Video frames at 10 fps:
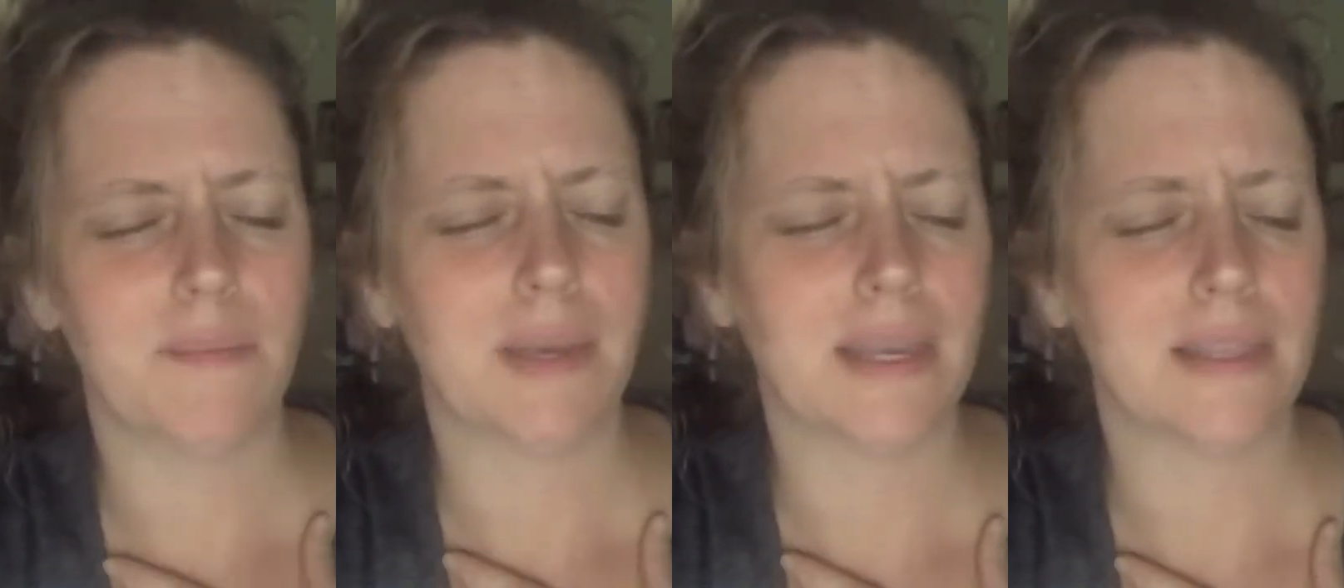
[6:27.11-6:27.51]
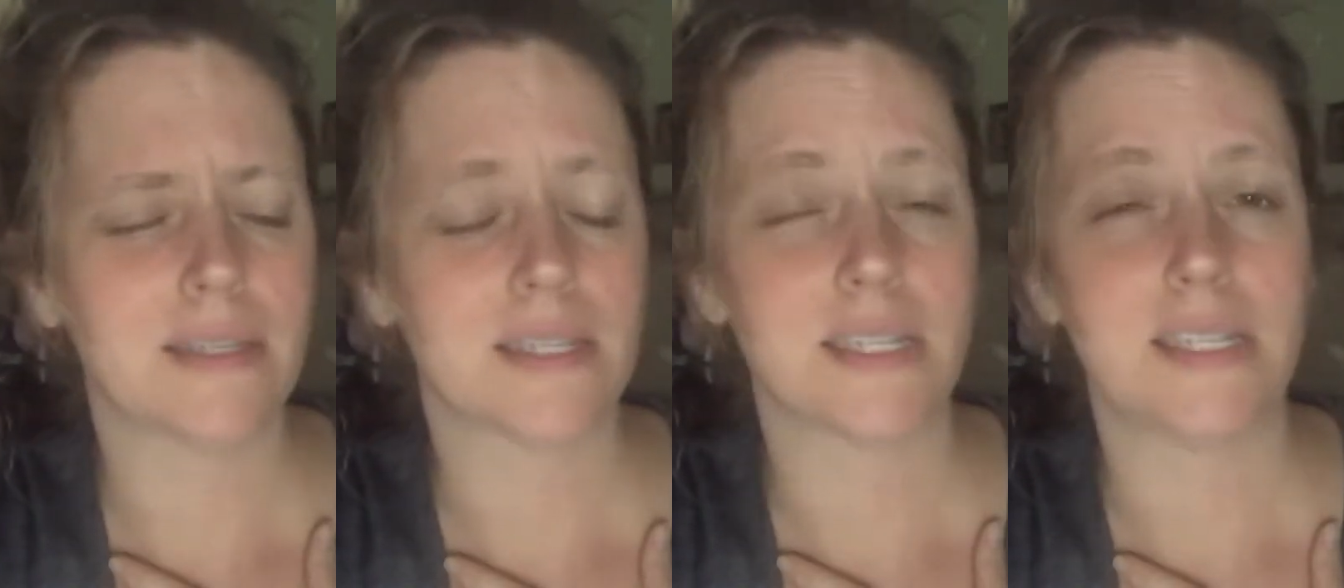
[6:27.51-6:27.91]
I'm like, this
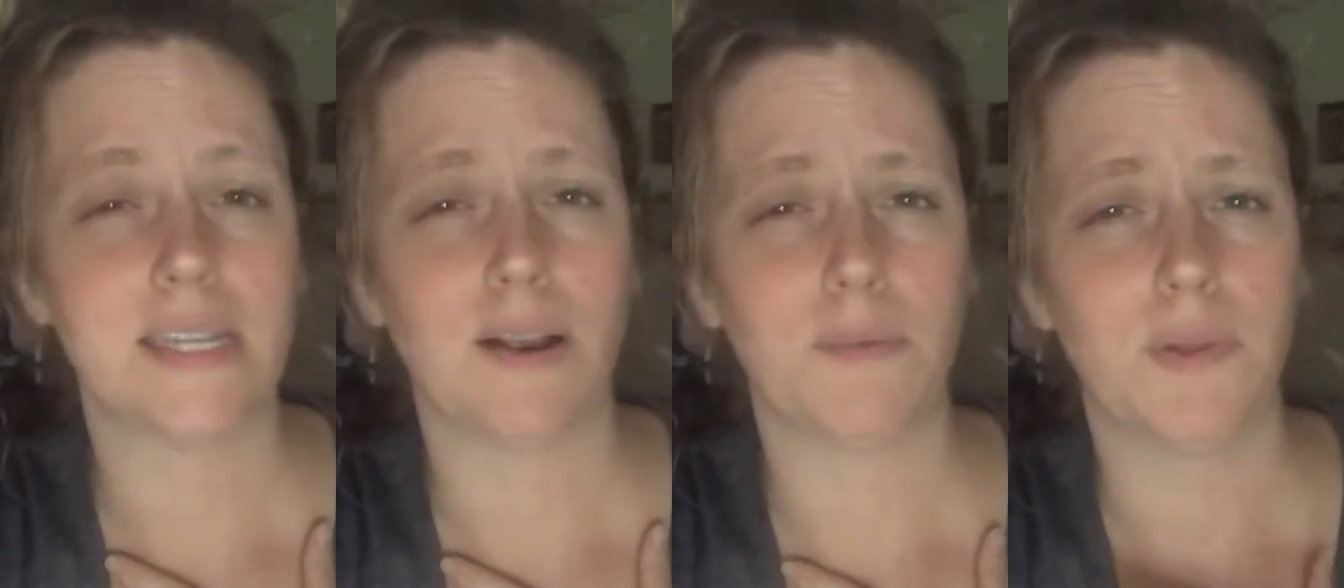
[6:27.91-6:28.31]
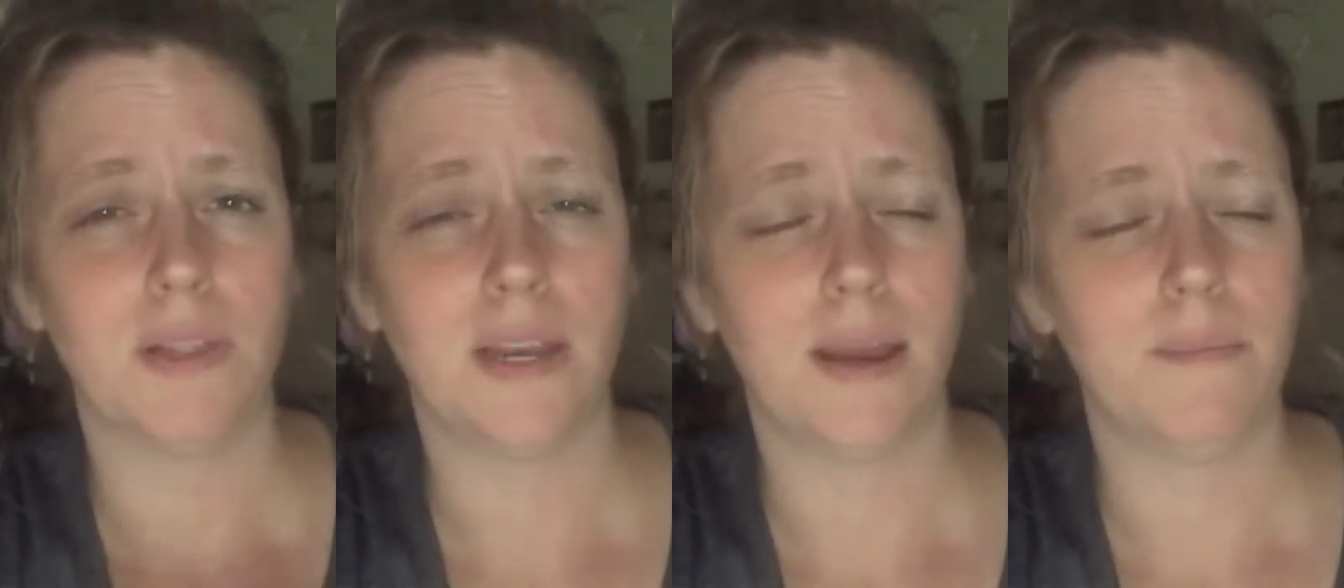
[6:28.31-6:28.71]
isn't terrible,
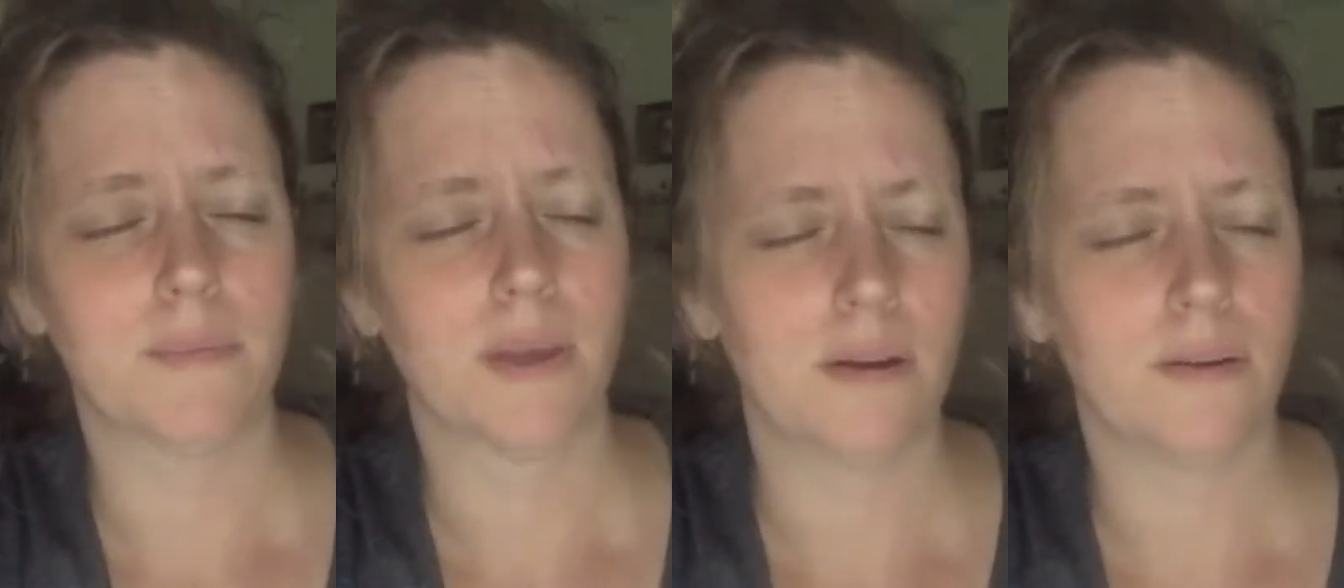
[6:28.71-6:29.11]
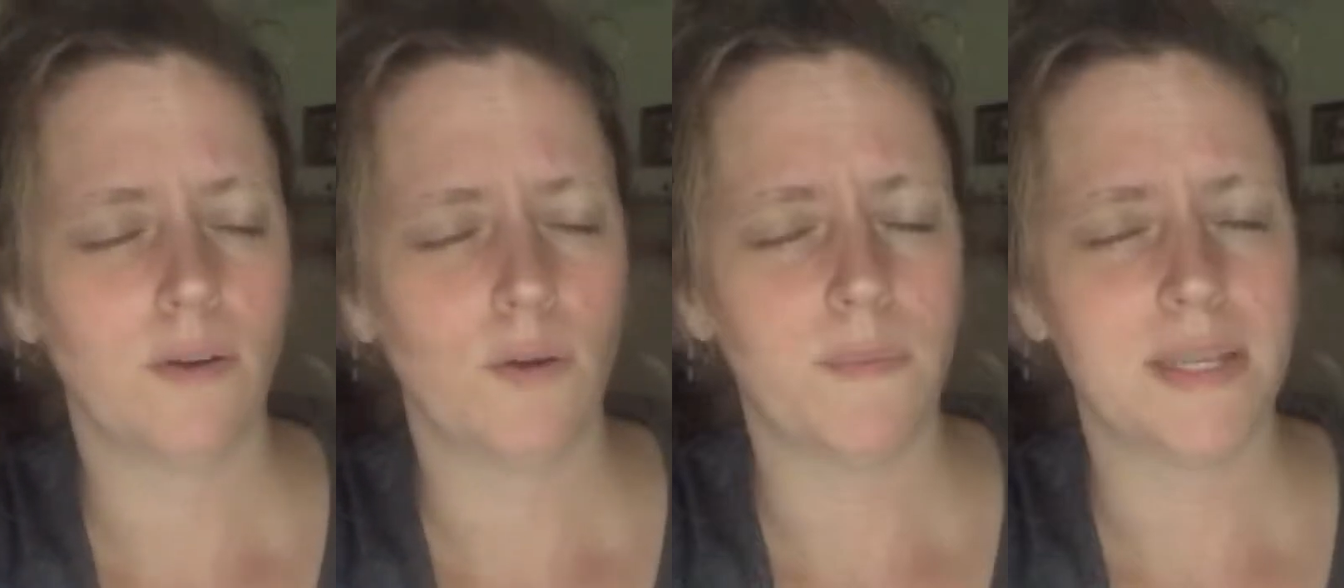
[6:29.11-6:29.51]
and I'm going to
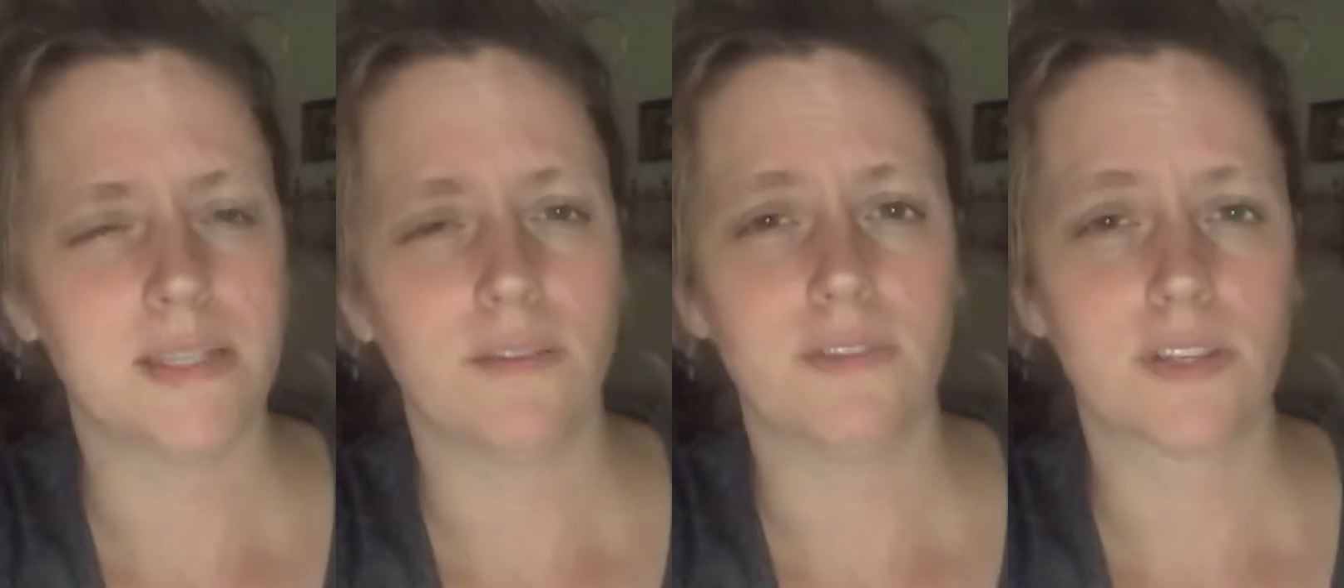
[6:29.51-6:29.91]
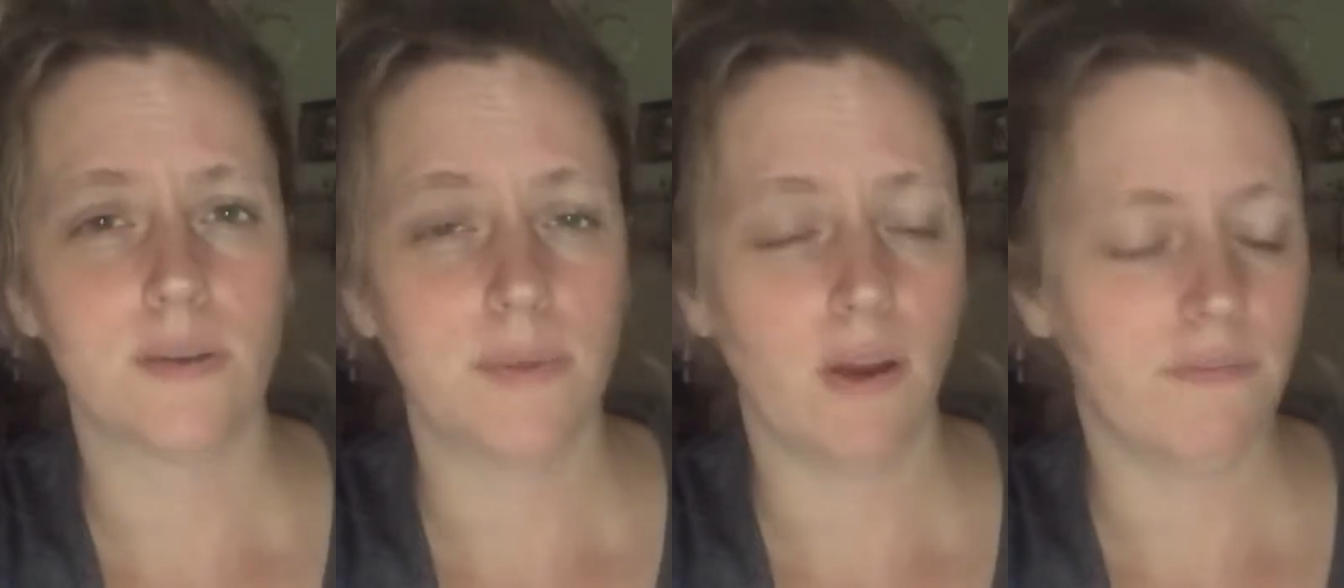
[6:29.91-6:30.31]
hurt myself. It's
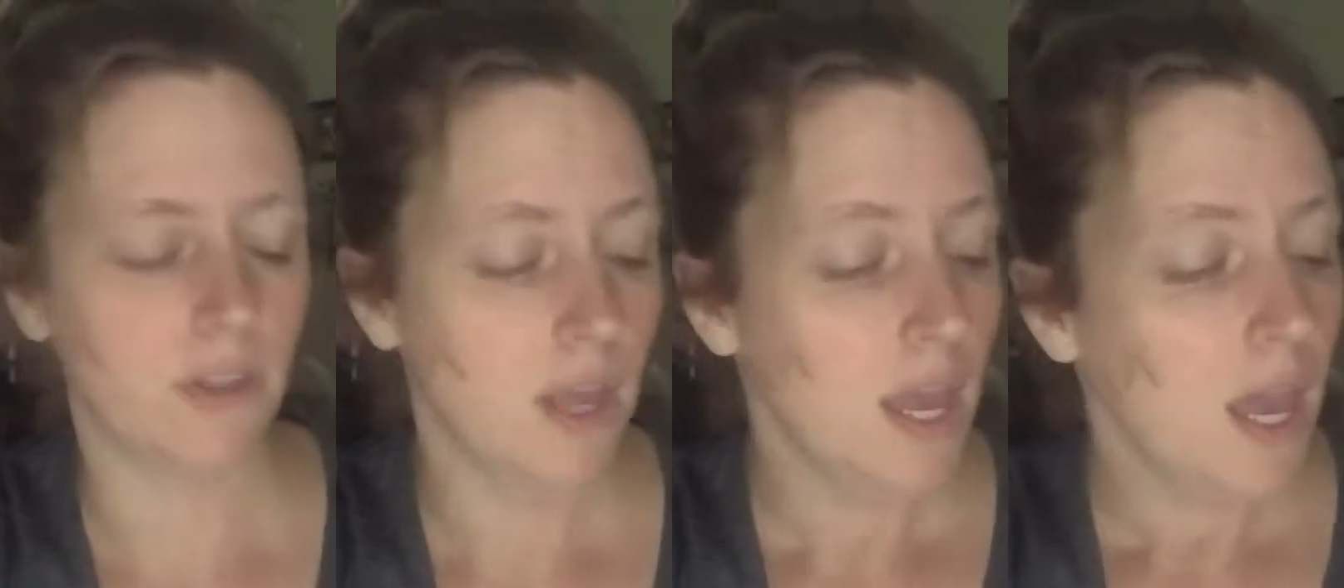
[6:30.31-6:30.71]
going to be awful.